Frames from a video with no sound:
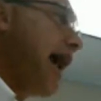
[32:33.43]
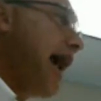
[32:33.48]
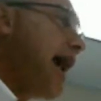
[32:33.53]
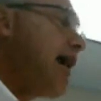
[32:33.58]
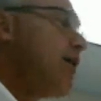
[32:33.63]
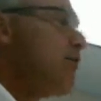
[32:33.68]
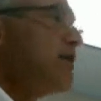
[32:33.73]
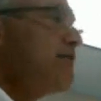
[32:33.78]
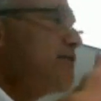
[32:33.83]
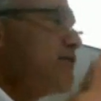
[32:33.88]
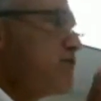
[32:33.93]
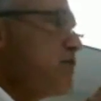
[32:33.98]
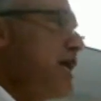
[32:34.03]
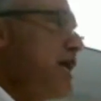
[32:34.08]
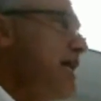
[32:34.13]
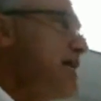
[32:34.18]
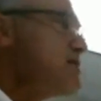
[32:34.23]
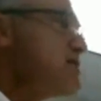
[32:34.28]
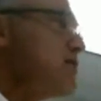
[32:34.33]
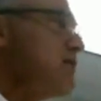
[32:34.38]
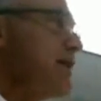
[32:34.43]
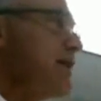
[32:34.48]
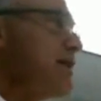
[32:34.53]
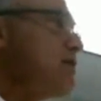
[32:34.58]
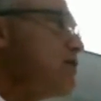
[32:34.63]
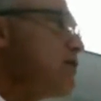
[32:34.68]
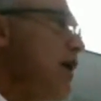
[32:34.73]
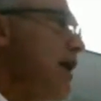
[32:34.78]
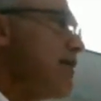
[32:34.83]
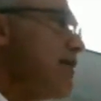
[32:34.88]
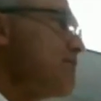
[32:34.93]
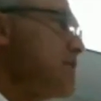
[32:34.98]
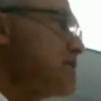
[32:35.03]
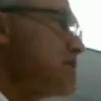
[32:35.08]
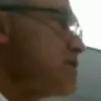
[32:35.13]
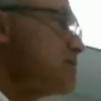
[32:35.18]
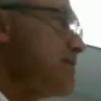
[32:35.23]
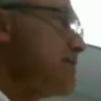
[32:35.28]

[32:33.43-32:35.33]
I would have easily thought of Mrs.